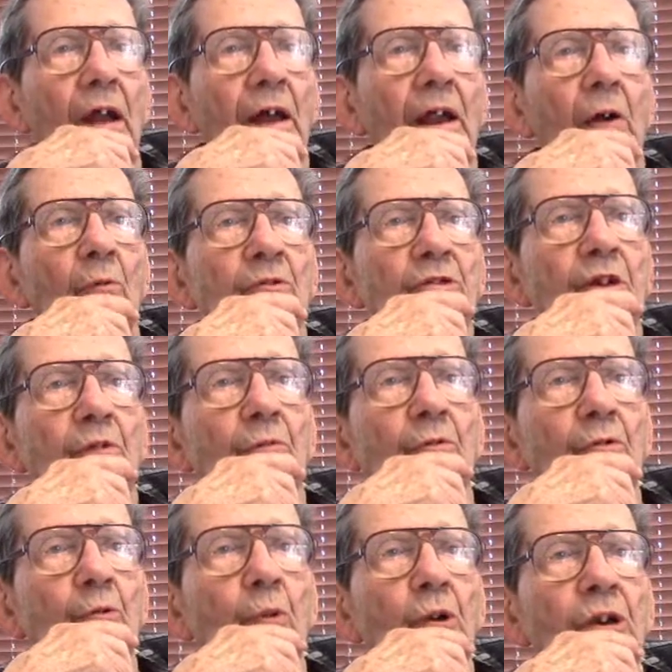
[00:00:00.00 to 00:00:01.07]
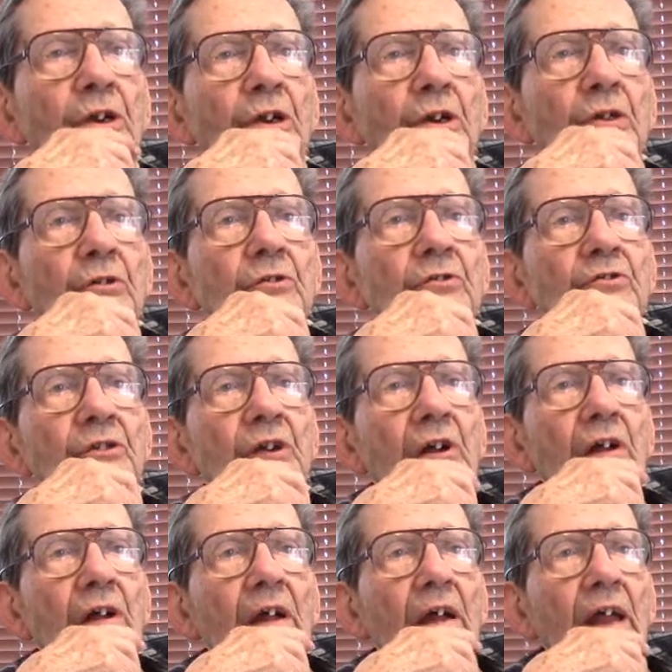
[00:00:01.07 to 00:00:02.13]
And I was there for 20 years.
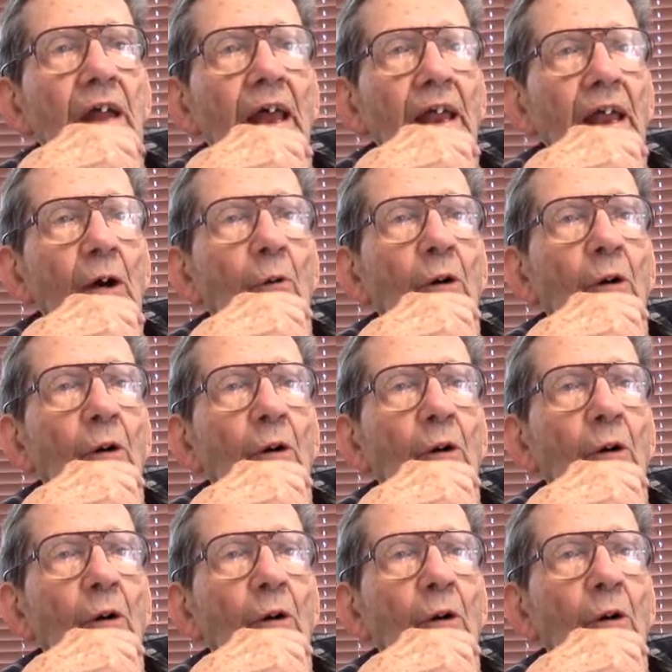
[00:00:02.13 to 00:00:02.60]
And I